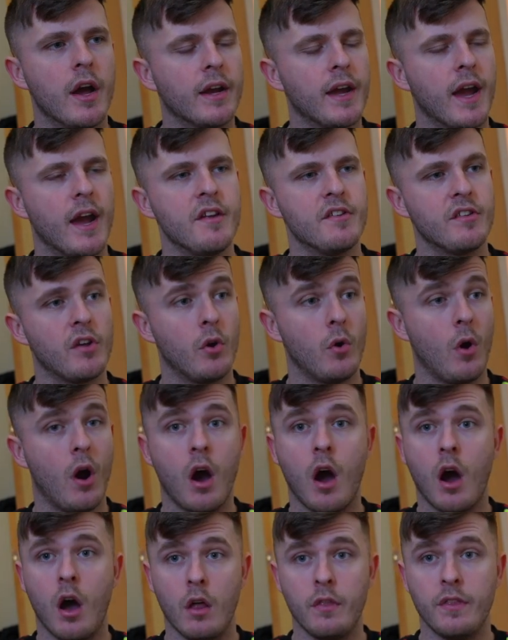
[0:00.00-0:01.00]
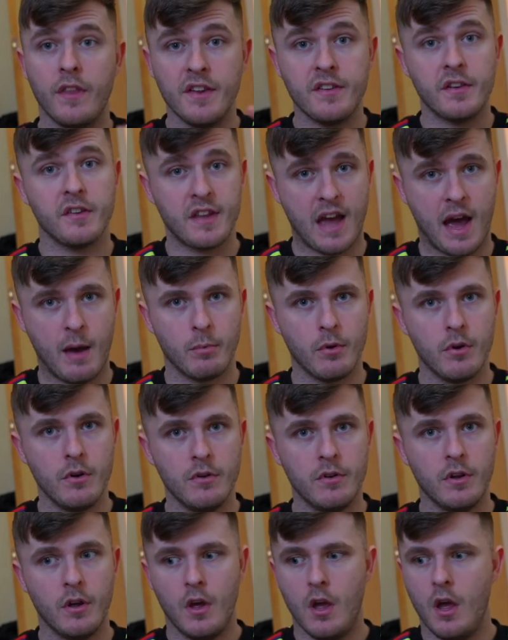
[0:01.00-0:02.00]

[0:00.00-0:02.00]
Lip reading: okay, so this has happened,